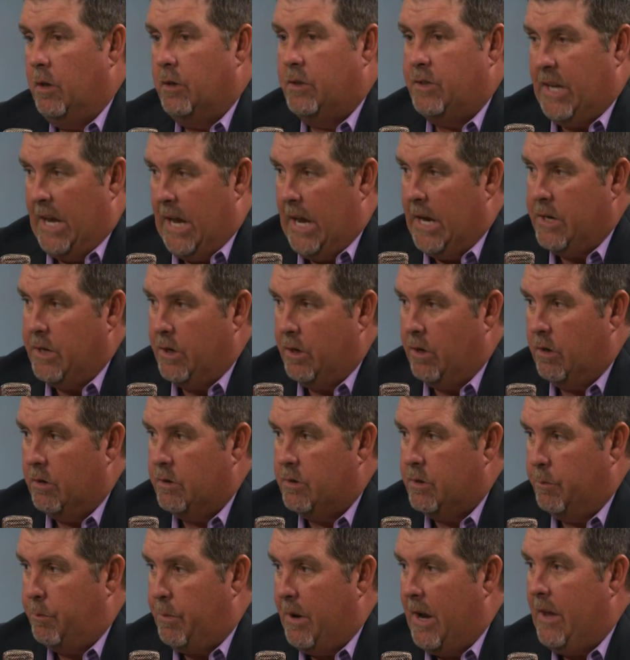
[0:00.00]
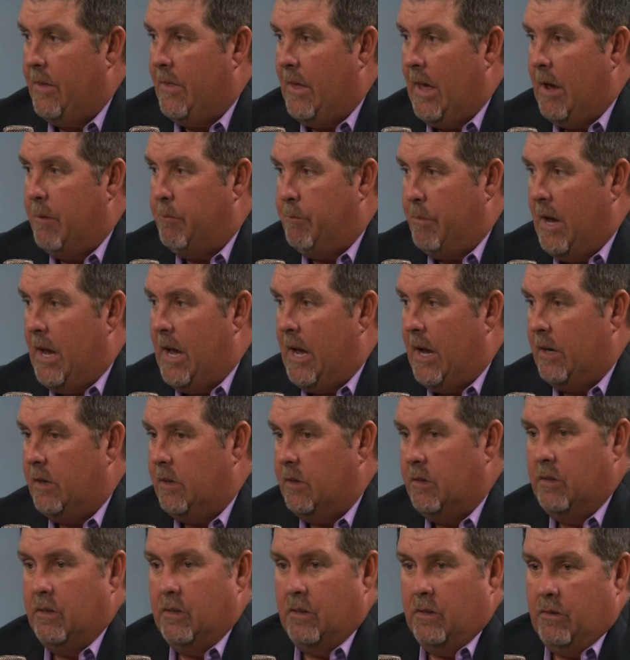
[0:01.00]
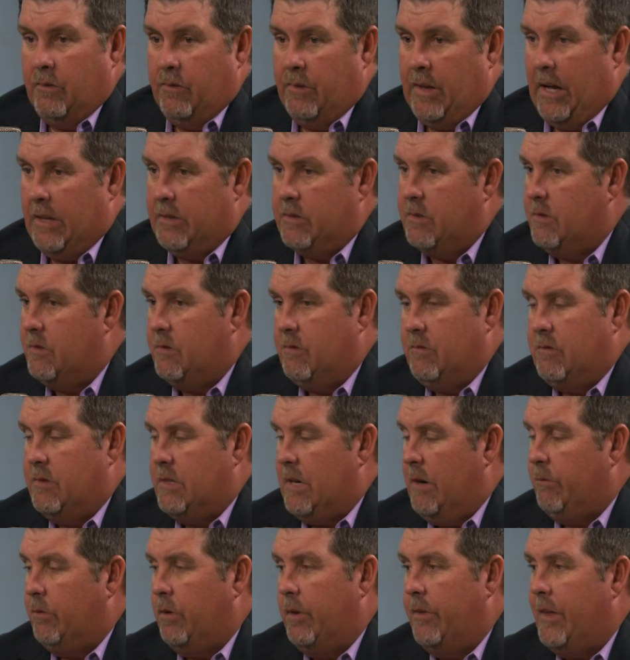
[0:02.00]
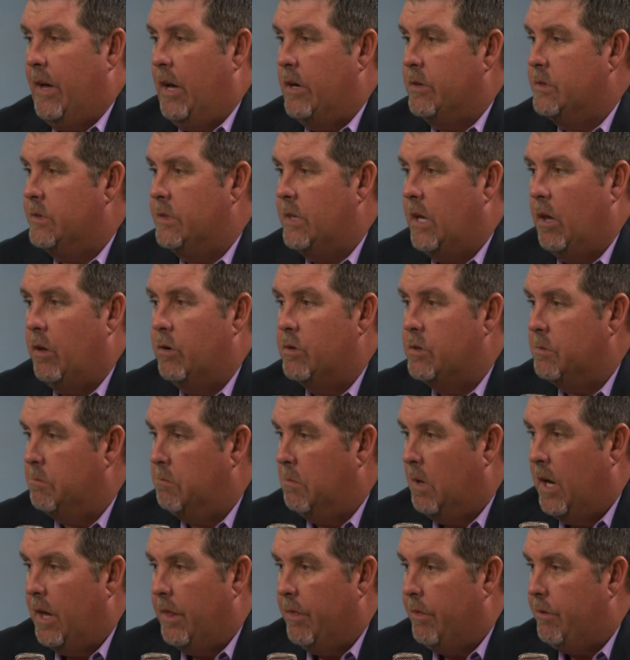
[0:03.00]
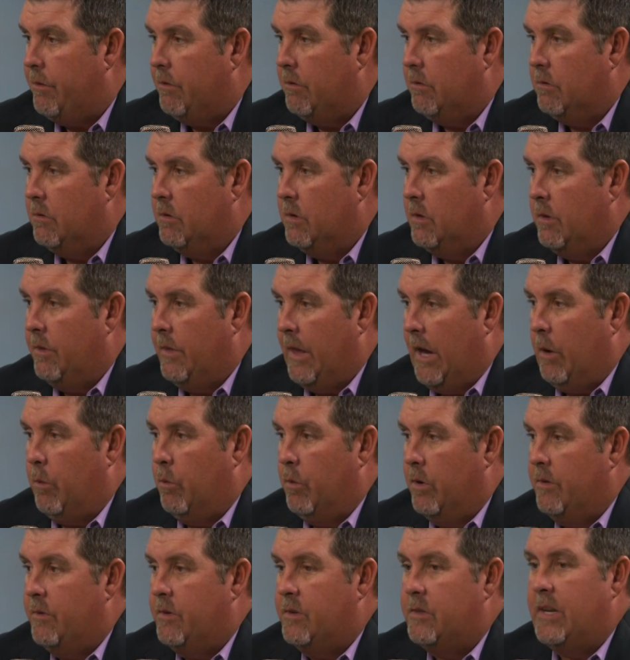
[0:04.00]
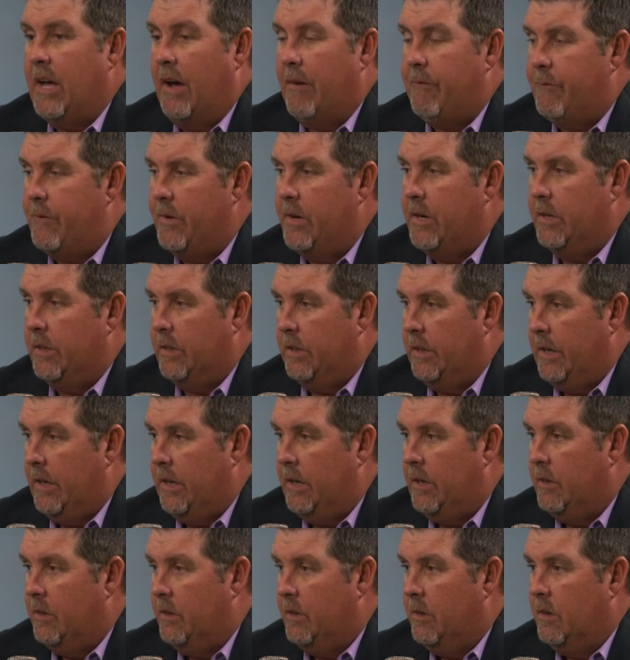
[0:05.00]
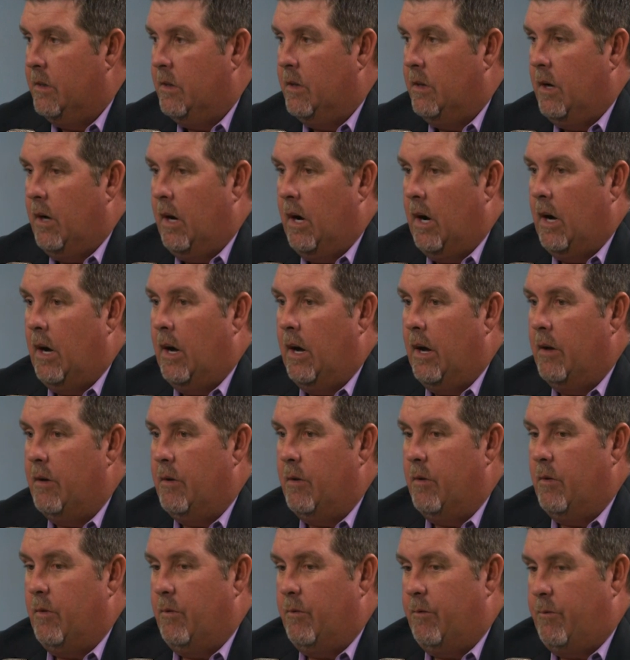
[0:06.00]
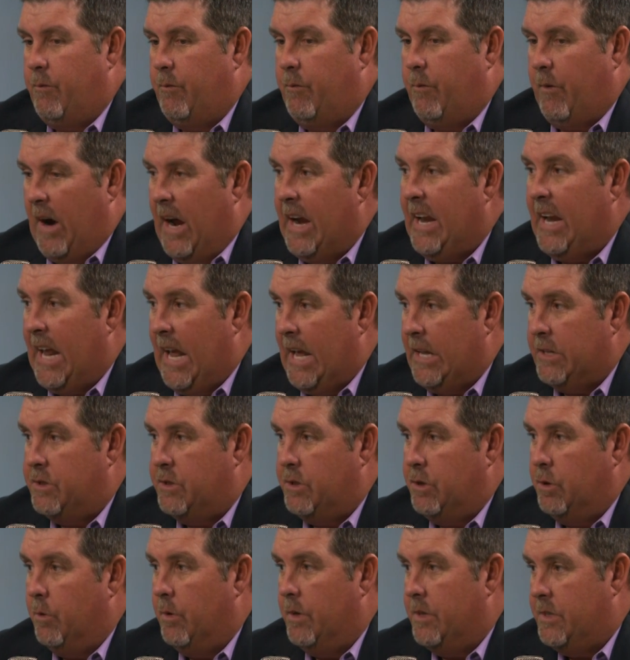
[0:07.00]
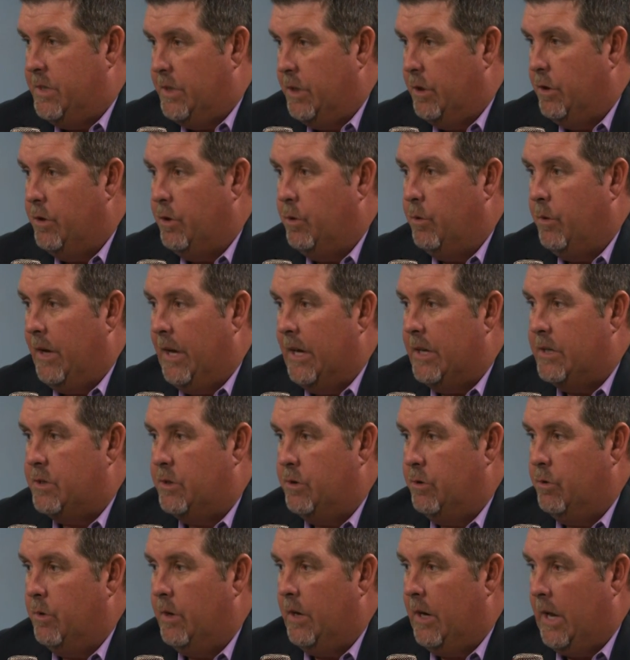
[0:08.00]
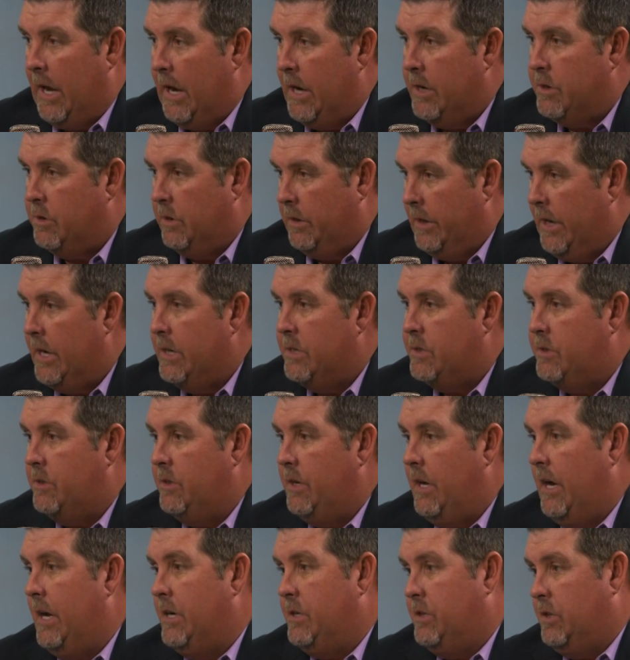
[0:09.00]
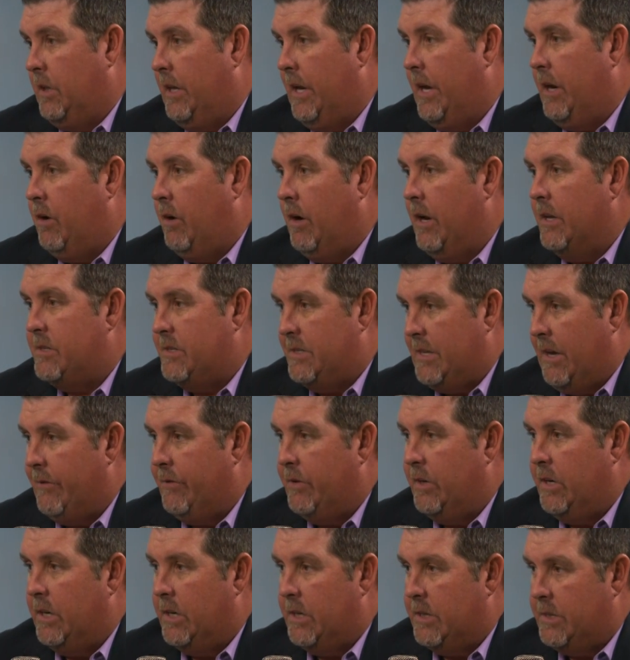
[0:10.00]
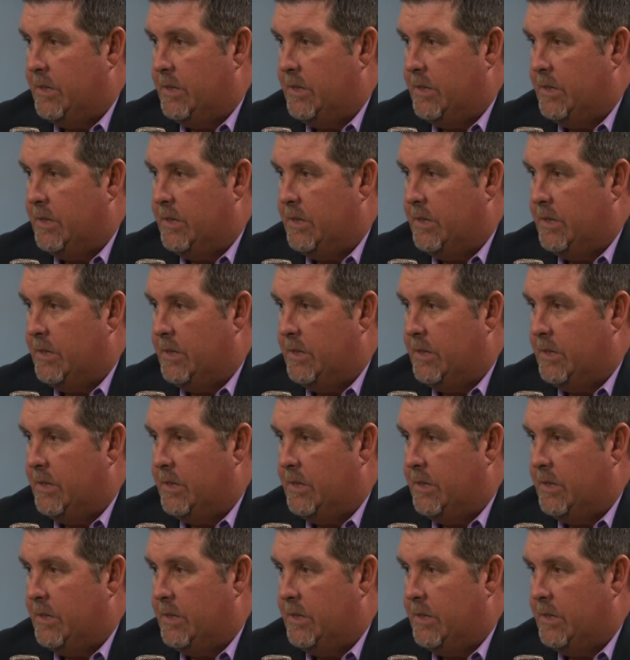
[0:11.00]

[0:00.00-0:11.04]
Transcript: tenure to pay that back, that's several thousand dollars a month. That would mm-hmm. definitely uh, finance you until you get to an age, age, age later at 70 to